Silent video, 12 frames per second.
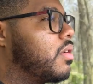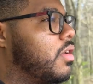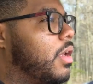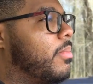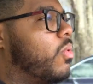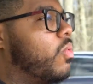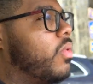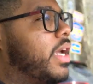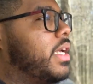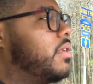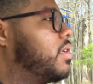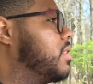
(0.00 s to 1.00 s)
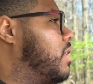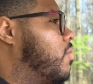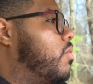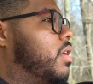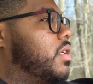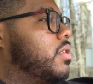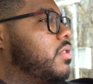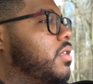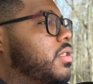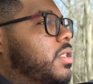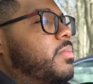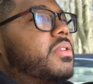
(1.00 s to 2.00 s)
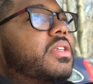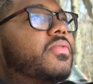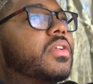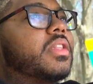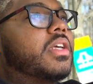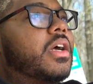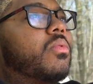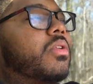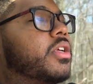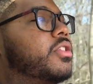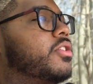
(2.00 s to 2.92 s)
And I'm gonna wait because there's a specific thing I wanna